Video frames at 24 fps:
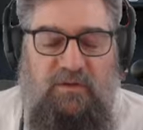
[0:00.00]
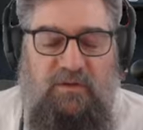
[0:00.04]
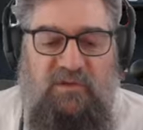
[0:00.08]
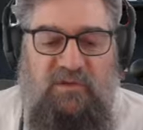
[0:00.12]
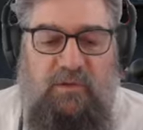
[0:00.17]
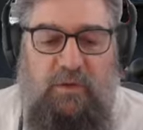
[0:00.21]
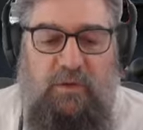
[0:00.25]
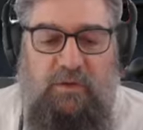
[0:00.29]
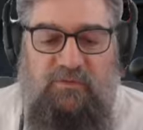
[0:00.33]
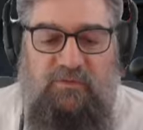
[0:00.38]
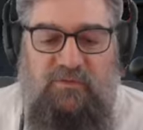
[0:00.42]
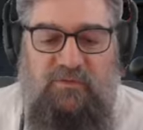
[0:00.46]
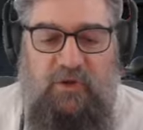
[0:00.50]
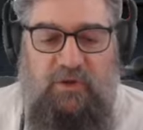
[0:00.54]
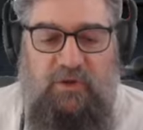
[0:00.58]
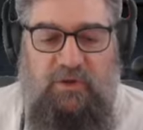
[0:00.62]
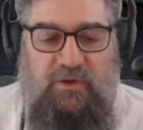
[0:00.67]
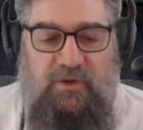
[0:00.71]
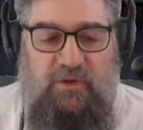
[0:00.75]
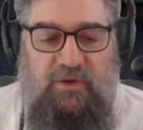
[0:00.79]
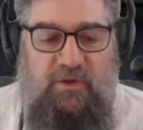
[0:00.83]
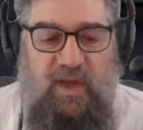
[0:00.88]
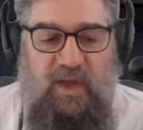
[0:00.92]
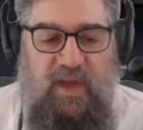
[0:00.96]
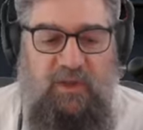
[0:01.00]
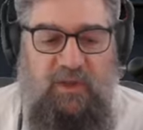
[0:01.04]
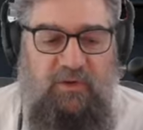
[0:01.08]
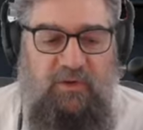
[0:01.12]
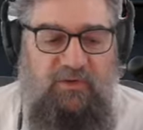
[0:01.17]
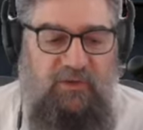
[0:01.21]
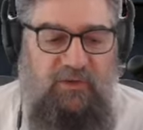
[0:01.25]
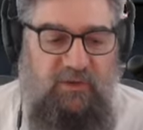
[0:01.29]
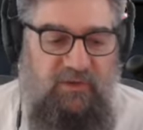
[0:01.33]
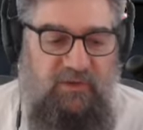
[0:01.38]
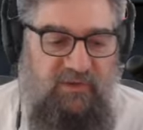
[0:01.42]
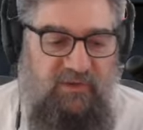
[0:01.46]
So I've shown you how to
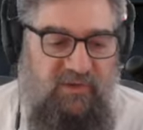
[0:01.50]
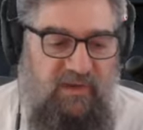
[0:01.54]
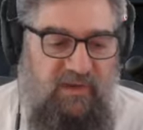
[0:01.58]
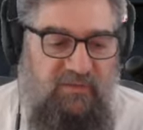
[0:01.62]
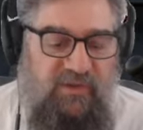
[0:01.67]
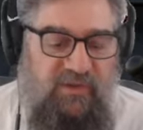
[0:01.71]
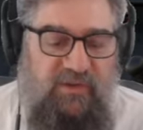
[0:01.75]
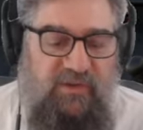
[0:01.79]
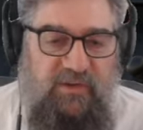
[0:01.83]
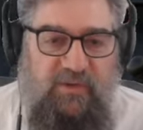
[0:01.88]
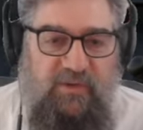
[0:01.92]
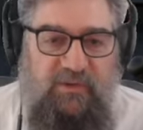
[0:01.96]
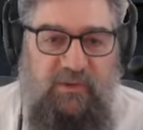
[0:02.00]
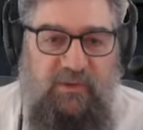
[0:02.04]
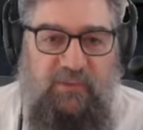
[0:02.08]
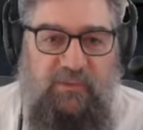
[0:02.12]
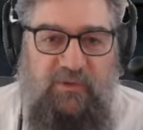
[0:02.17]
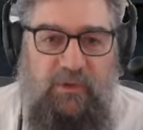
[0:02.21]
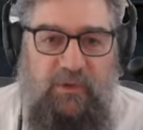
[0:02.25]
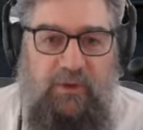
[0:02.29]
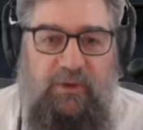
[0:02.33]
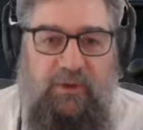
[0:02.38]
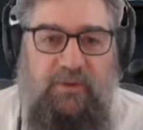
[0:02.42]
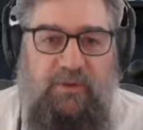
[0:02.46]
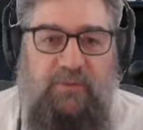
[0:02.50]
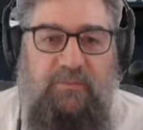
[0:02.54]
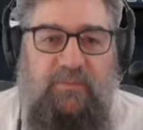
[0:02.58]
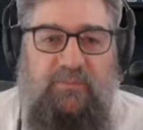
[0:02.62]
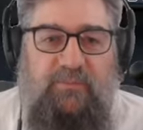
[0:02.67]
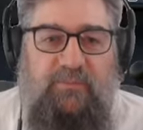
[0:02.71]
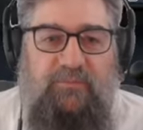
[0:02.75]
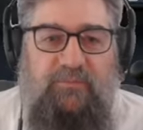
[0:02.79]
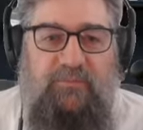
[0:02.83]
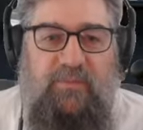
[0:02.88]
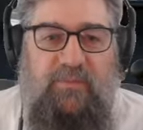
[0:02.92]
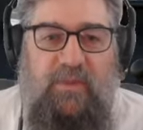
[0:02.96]
turn the safety systems on.
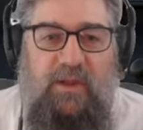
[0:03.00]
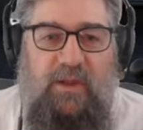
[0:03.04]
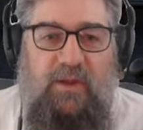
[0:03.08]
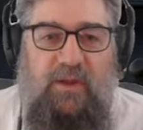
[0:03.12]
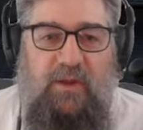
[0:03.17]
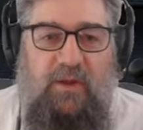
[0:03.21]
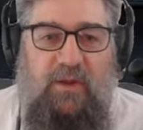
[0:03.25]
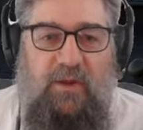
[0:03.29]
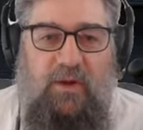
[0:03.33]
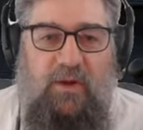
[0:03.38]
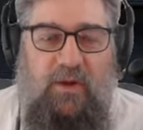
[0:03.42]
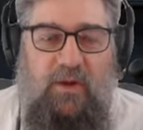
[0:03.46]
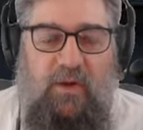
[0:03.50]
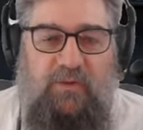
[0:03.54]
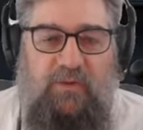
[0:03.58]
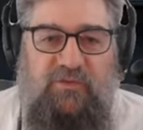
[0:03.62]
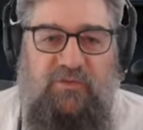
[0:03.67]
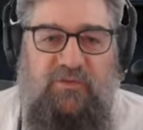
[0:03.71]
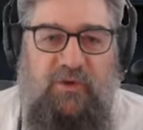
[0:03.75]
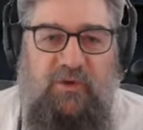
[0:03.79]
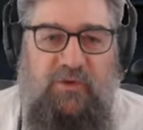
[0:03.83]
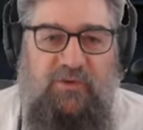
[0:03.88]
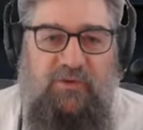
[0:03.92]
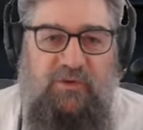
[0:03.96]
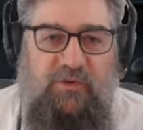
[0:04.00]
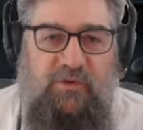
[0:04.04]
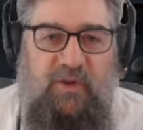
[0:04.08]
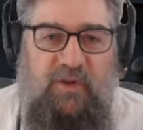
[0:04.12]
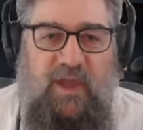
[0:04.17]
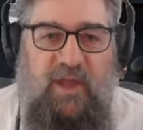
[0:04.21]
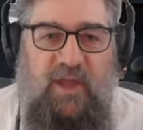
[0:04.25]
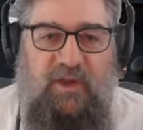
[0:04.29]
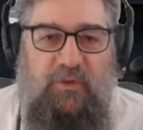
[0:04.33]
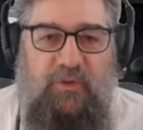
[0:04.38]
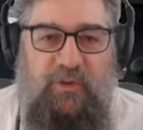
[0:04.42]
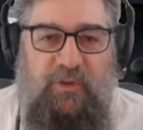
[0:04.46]
I've showed you
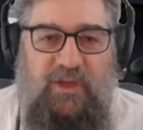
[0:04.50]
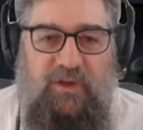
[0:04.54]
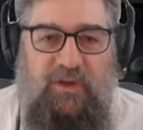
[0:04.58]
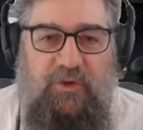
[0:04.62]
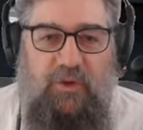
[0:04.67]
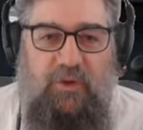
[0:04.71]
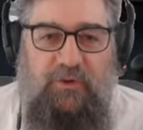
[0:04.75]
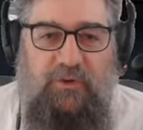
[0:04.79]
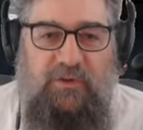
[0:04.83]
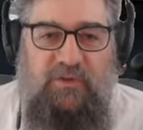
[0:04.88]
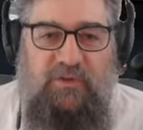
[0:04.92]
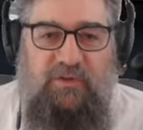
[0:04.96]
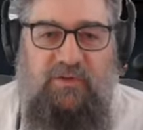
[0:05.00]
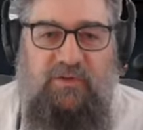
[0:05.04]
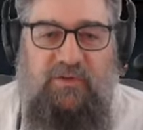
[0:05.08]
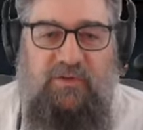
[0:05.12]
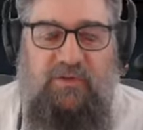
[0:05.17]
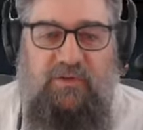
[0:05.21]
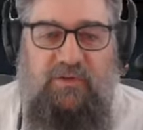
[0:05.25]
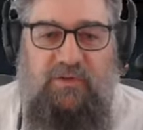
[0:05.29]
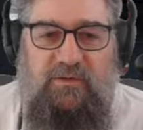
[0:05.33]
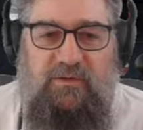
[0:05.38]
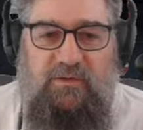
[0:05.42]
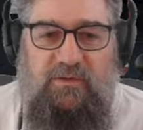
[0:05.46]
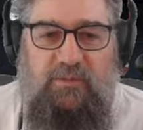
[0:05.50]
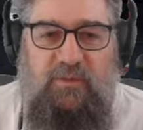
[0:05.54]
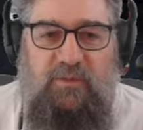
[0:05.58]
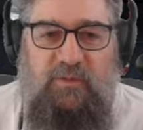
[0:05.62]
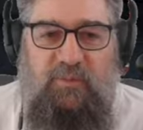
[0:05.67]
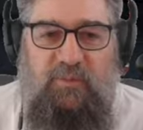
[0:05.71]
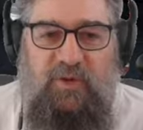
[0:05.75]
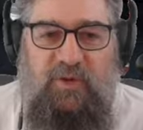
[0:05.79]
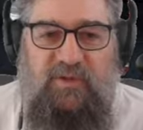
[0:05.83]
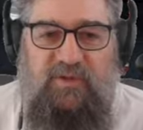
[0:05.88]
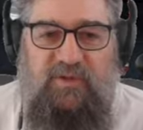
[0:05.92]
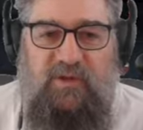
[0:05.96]
how to acknowledge with
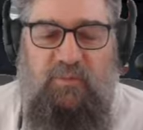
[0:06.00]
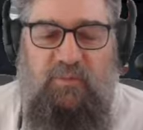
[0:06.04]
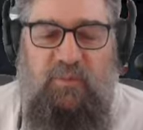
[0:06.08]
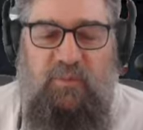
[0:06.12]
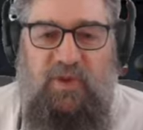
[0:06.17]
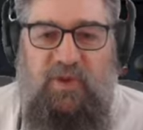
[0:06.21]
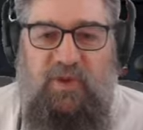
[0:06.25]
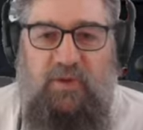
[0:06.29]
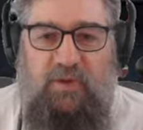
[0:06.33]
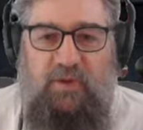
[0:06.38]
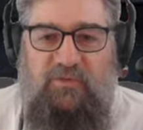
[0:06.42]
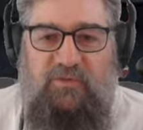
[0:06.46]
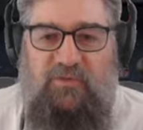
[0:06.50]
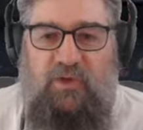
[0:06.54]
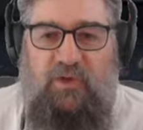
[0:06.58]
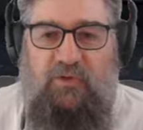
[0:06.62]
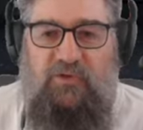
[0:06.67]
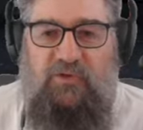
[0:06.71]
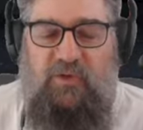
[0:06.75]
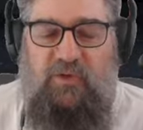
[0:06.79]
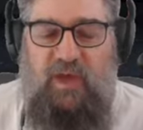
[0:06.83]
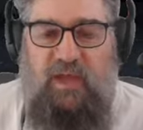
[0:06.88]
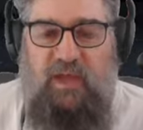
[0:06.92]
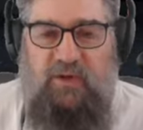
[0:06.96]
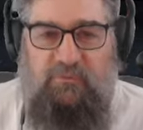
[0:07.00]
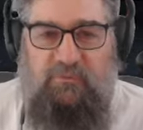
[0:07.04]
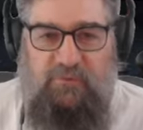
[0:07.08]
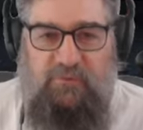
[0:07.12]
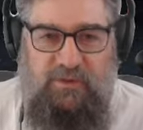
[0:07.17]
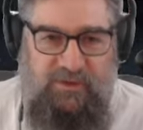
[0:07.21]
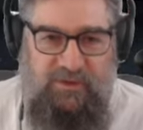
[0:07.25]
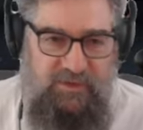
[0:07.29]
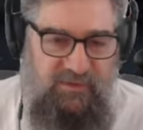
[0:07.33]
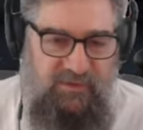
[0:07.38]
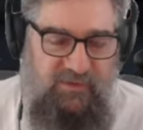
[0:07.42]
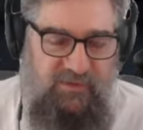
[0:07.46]
PZB. I've showed you how to
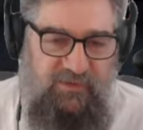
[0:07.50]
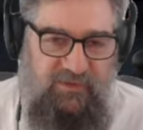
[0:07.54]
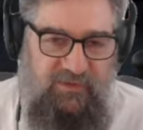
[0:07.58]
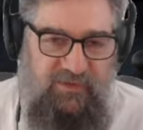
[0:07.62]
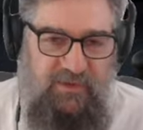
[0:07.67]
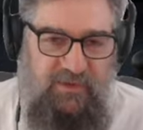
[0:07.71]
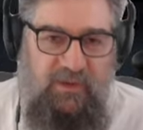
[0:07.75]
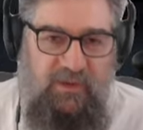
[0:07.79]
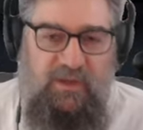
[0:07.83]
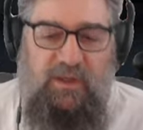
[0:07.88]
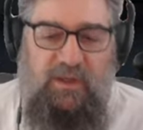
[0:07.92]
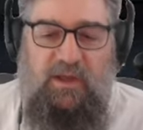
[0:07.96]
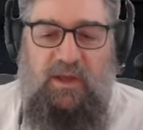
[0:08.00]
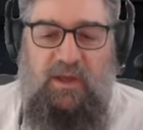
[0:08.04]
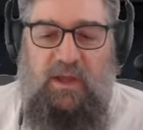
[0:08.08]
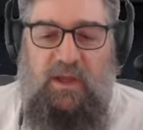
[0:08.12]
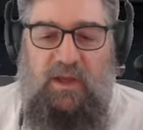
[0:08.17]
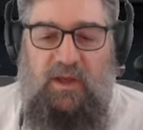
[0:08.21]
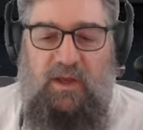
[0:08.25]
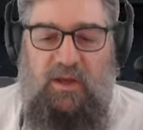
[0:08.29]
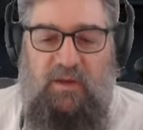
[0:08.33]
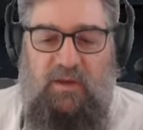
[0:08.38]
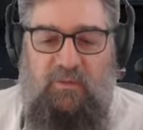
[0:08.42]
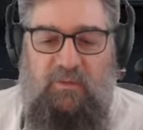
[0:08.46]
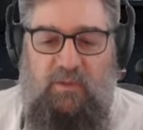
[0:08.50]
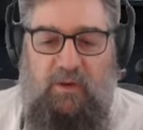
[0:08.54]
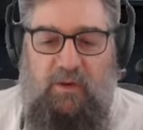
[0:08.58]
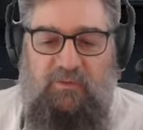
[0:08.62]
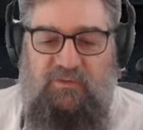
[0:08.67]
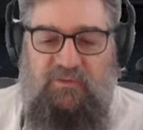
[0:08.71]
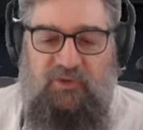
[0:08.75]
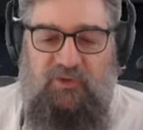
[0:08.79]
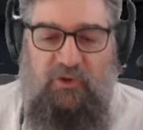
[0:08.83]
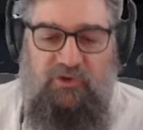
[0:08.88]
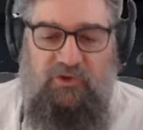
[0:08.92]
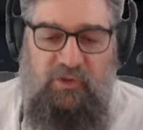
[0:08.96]
release. Uh,
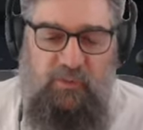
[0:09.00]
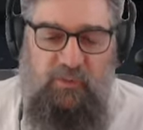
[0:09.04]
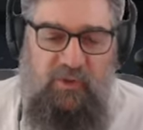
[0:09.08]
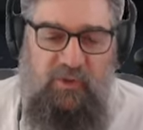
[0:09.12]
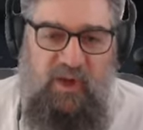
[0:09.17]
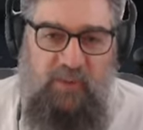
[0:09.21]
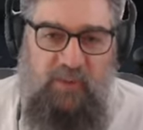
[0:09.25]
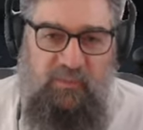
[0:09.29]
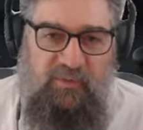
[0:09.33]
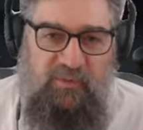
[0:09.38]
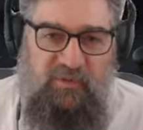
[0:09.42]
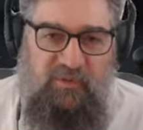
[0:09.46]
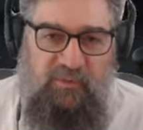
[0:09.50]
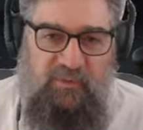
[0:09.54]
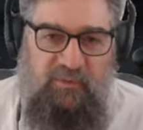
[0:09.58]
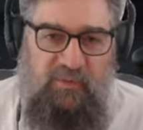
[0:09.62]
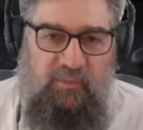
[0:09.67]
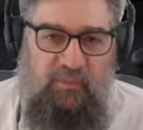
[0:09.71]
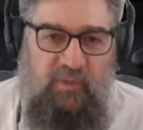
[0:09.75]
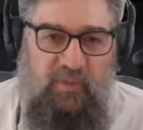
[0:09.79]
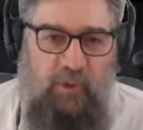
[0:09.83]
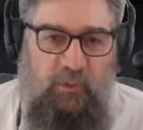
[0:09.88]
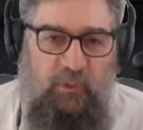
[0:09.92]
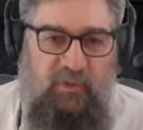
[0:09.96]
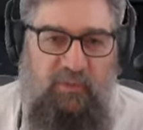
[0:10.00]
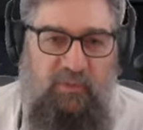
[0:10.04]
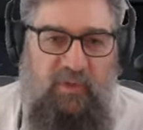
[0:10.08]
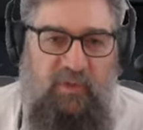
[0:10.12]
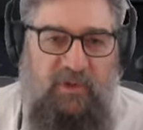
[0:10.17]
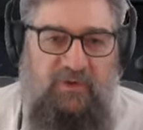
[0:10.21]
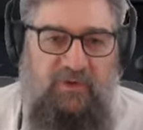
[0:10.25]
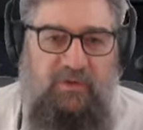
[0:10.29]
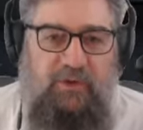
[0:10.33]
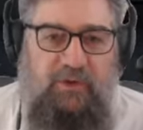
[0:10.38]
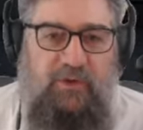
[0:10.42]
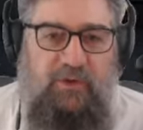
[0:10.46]
I've showed you what happens if you blow the
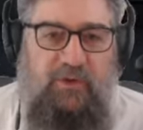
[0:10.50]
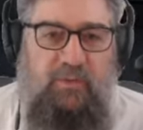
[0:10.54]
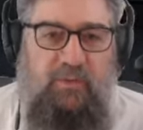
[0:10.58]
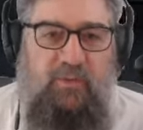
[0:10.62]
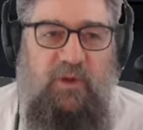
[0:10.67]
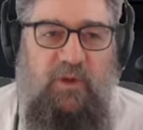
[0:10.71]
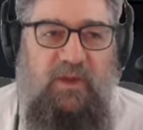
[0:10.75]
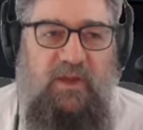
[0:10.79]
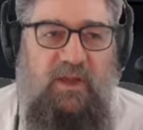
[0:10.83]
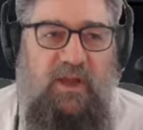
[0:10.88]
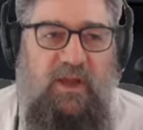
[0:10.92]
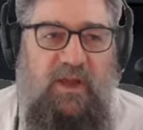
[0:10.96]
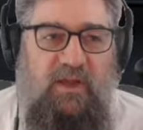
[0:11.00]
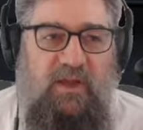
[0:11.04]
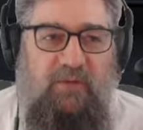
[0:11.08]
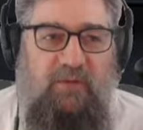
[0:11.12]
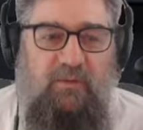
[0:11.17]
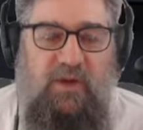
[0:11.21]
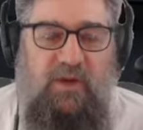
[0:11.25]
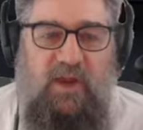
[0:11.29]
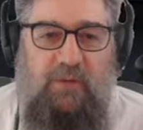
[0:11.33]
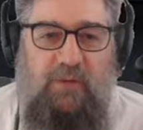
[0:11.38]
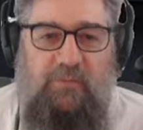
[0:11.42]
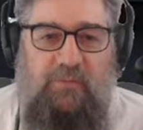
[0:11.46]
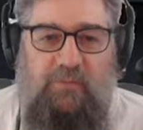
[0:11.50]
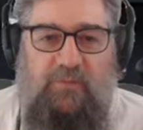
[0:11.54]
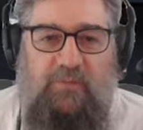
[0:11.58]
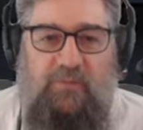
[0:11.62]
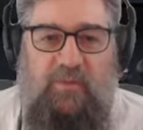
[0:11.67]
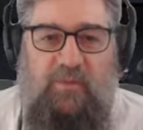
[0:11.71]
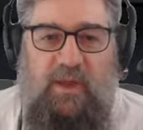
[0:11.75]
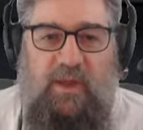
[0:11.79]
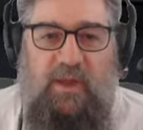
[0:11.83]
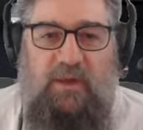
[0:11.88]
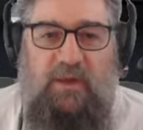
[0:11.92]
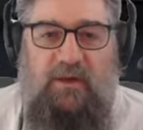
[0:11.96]
main circuit breaker, how to recover
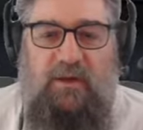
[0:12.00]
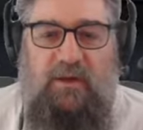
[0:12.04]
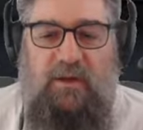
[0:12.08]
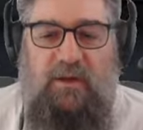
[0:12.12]
from that.